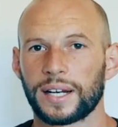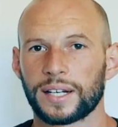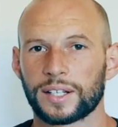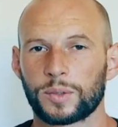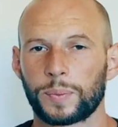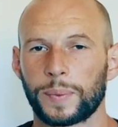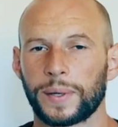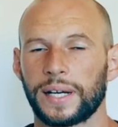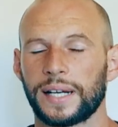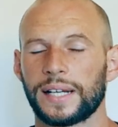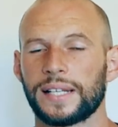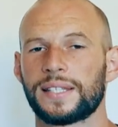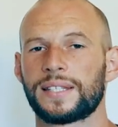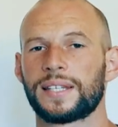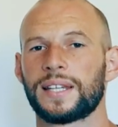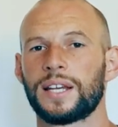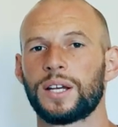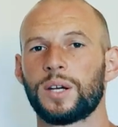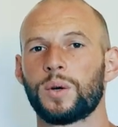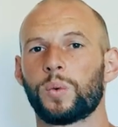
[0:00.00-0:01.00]
that
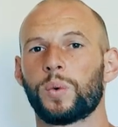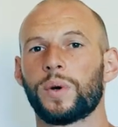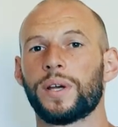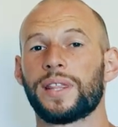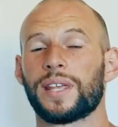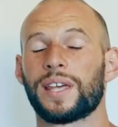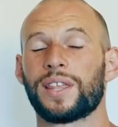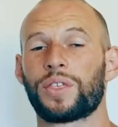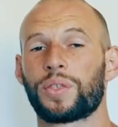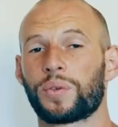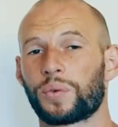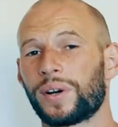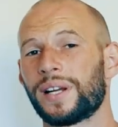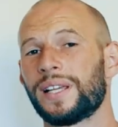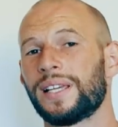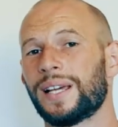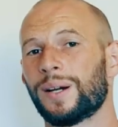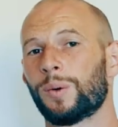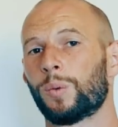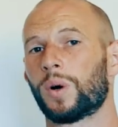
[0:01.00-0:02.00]
experience with a
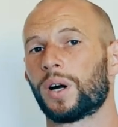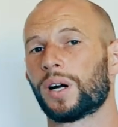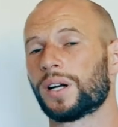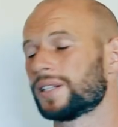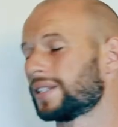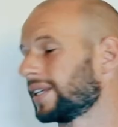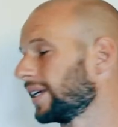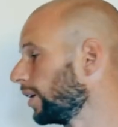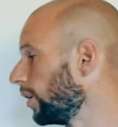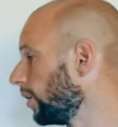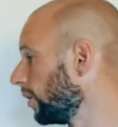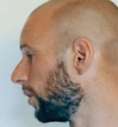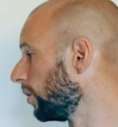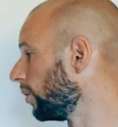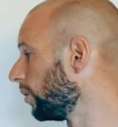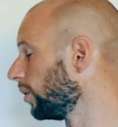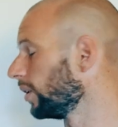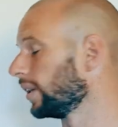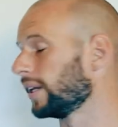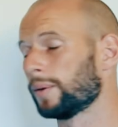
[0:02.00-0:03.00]
3-year warranty on
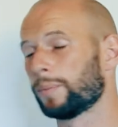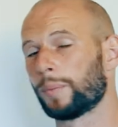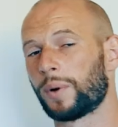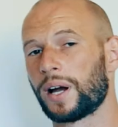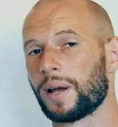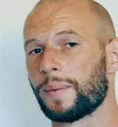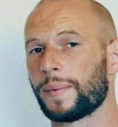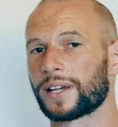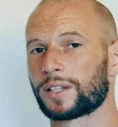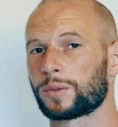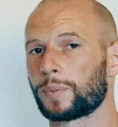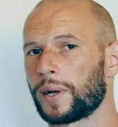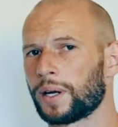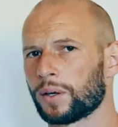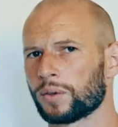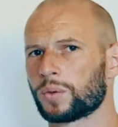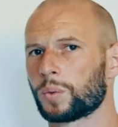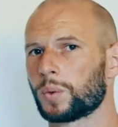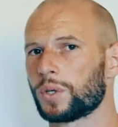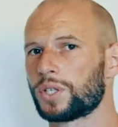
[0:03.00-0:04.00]
all their BioMax
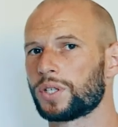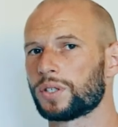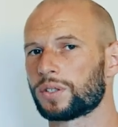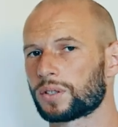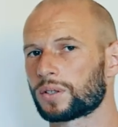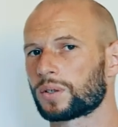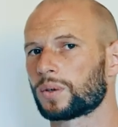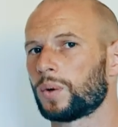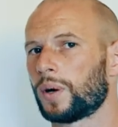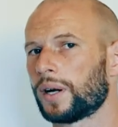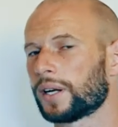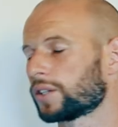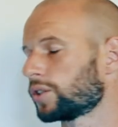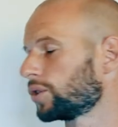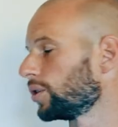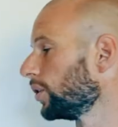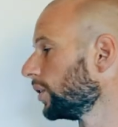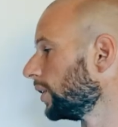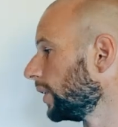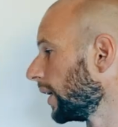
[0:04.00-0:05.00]
panels, which is quite
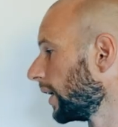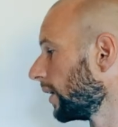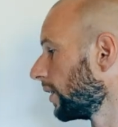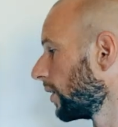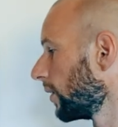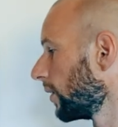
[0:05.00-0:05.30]
extraordinary,